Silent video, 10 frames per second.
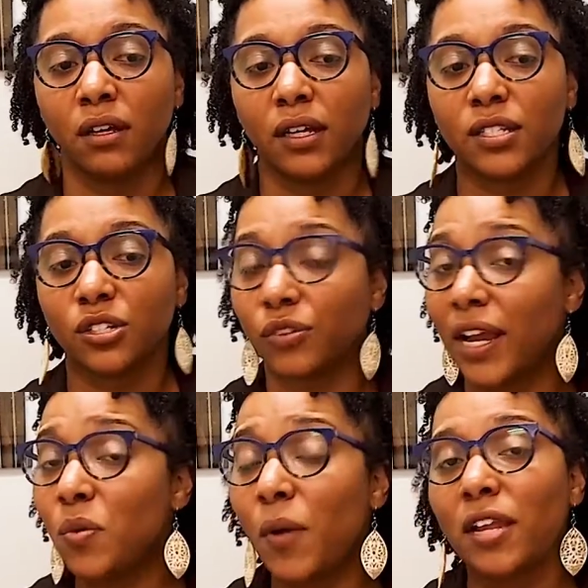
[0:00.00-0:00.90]
It's a
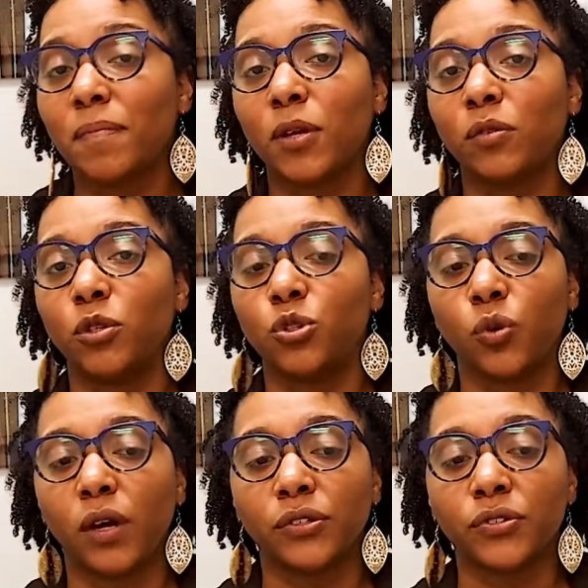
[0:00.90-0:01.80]
great way to build
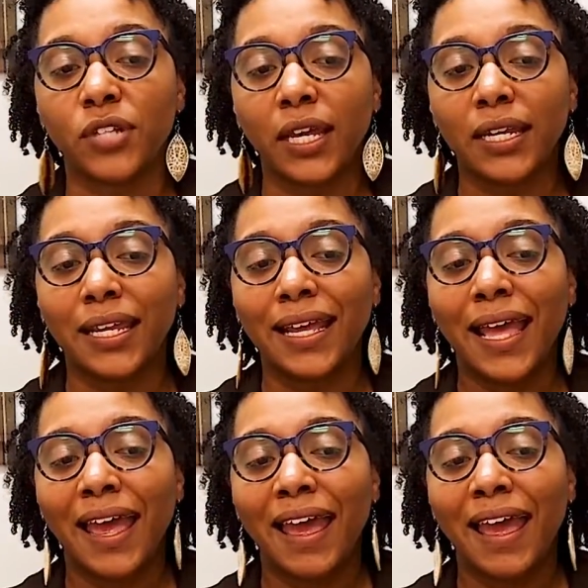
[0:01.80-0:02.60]
mutual understanding.